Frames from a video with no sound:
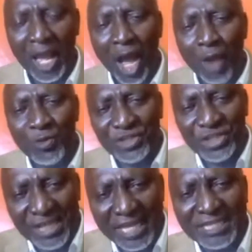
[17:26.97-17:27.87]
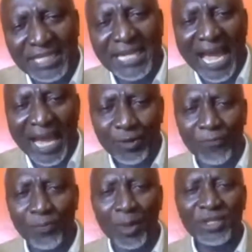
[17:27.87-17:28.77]
originated out
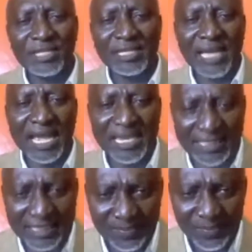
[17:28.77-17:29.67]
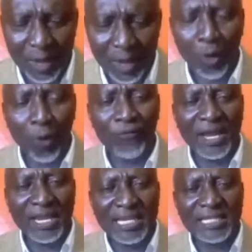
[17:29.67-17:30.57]
of political heat,
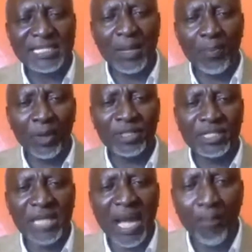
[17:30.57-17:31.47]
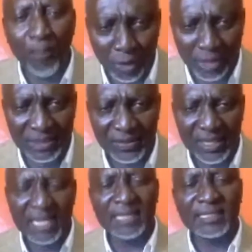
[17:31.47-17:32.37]
overheating the political pot,
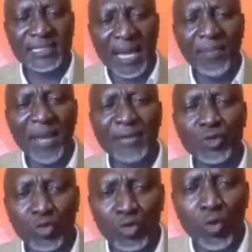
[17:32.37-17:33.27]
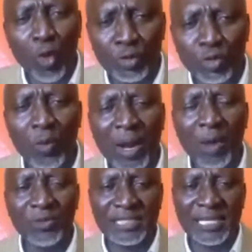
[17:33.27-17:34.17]
some has to do also,
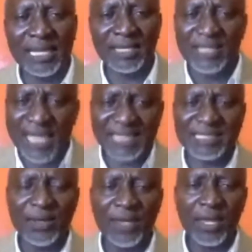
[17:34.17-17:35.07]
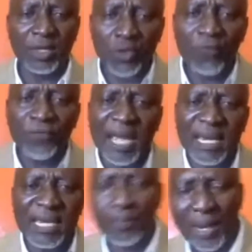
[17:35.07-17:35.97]
one would say that, yes, you've
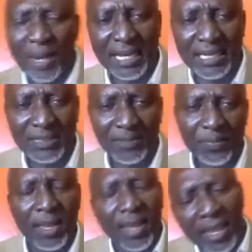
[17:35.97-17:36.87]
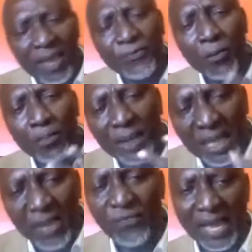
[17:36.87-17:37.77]
gained independence. If you
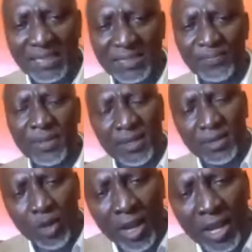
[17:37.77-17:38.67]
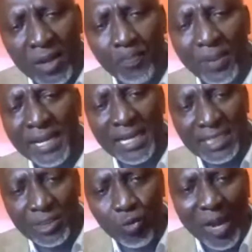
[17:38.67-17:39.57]
believe that your independence
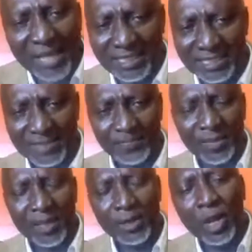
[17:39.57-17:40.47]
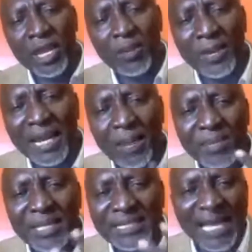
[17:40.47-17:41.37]
is waste, your independence
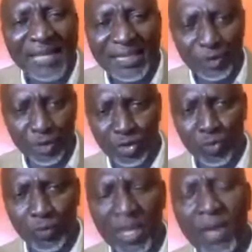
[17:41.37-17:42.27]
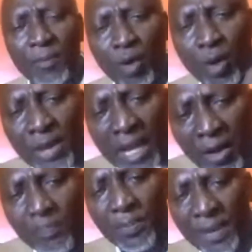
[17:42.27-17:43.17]
means nothing to you because you are
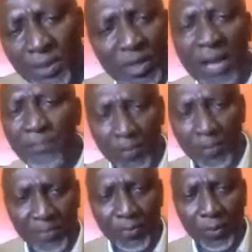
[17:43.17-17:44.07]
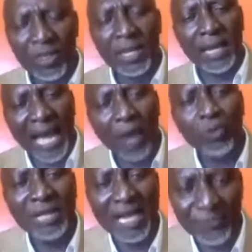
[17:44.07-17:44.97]
not prepared to help your people, I
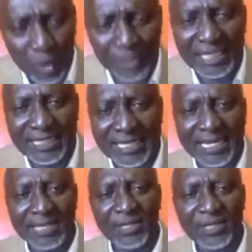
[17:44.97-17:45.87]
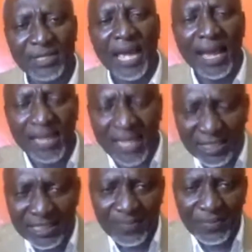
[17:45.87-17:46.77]
would have suggested that at
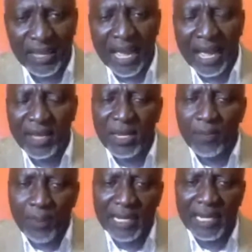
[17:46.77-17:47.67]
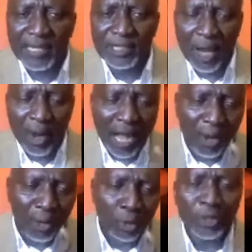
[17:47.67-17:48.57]
least our independent,
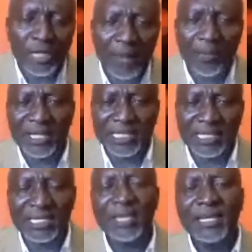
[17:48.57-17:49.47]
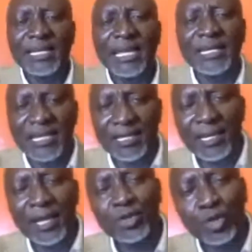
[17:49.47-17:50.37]
our colonial masters,
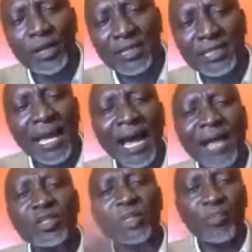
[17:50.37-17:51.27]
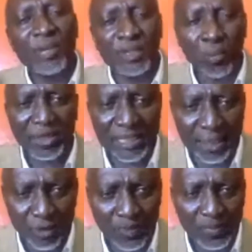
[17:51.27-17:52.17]
they showed us how to build sports
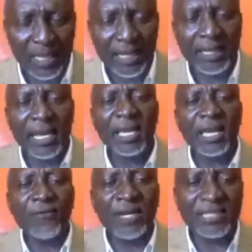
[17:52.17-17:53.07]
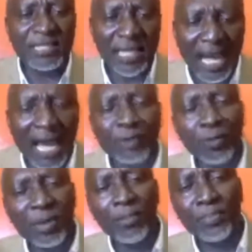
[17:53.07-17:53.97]
stadium. They gave us how
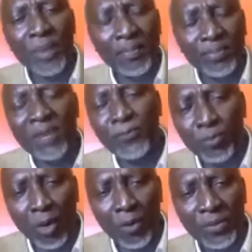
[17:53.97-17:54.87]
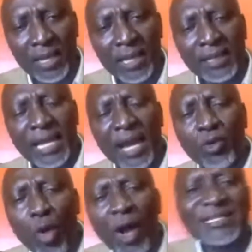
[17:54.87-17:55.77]
to play football. Then
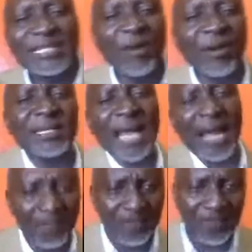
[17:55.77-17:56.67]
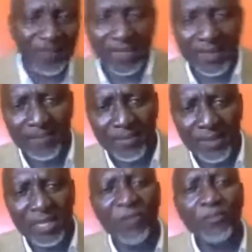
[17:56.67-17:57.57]
go and surrender.
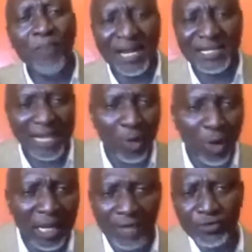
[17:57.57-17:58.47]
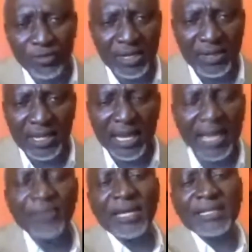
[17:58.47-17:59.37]
Give back the whole country and then